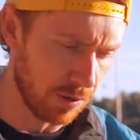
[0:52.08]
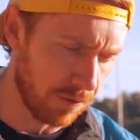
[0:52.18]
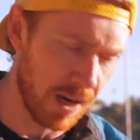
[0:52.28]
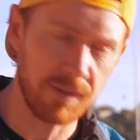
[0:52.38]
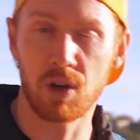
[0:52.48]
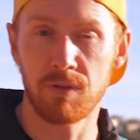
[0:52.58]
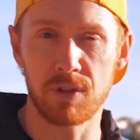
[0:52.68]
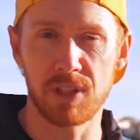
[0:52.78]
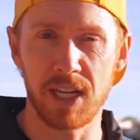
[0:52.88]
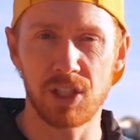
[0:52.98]
afraid of
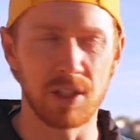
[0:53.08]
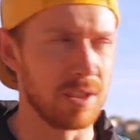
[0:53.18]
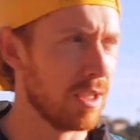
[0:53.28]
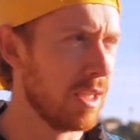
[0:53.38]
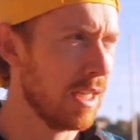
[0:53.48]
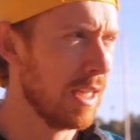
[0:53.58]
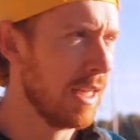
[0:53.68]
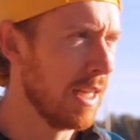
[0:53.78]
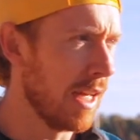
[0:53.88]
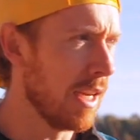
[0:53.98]
confrontation.
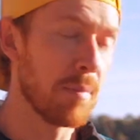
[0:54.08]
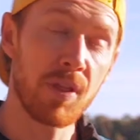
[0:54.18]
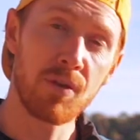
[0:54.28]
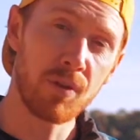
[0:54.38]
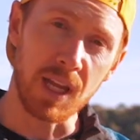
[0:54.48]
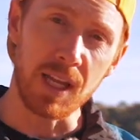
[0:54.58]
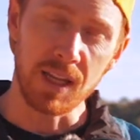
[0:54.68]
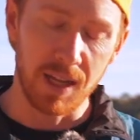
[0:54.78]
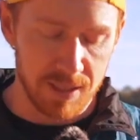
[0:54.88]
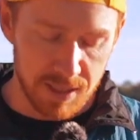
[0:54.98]
And number three
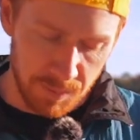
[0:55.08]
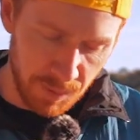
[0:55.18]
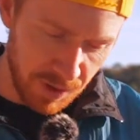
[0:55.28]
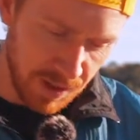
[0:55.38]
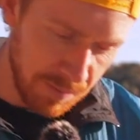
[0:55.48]
is somewhere in